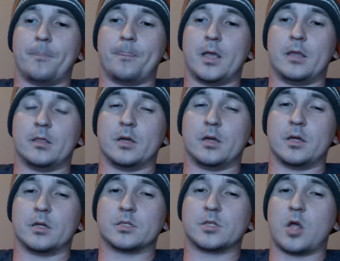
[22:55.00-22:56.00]
in
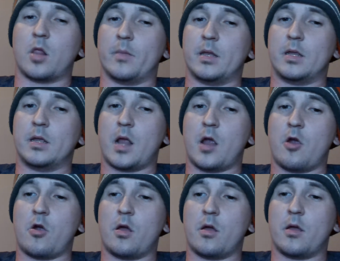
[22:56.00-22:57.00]
the Solomonian
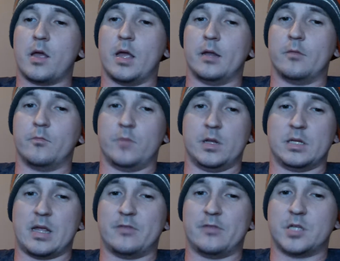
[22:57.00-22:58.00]
era and in
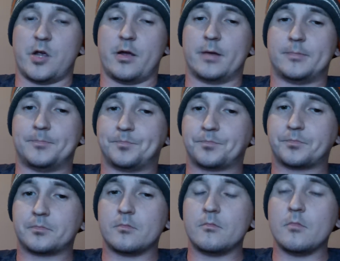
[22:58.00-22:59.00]
David's era,
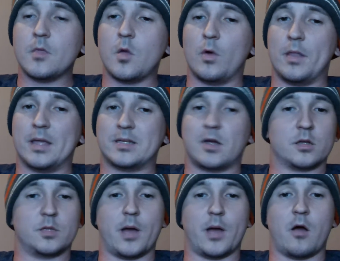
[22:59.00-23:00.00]
when they talked
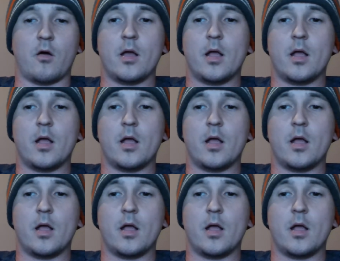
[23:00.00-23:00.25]
about